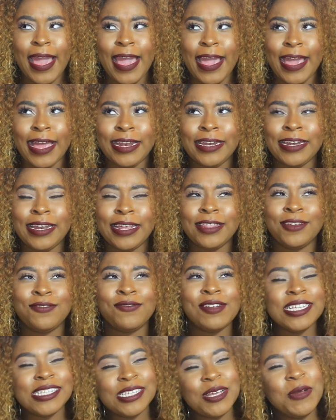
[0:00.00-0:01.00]
and the
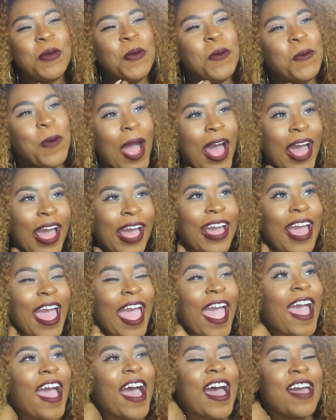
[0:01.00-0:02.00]
reason why
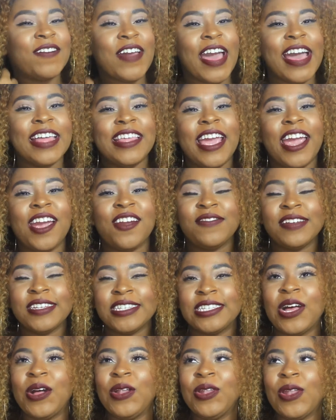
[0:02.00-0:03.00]
I've had the hair for
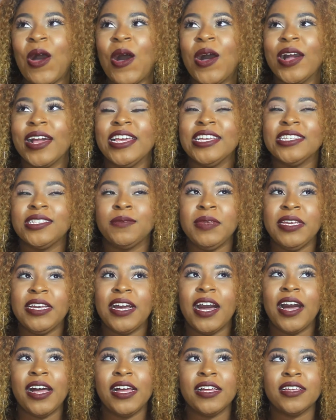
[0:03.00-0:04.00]
so long is
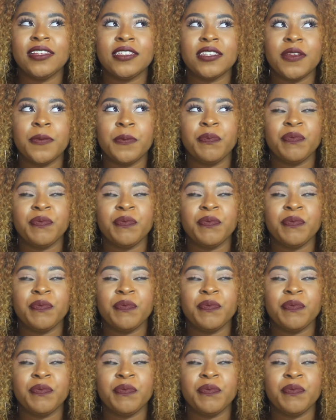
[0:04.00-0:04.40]
because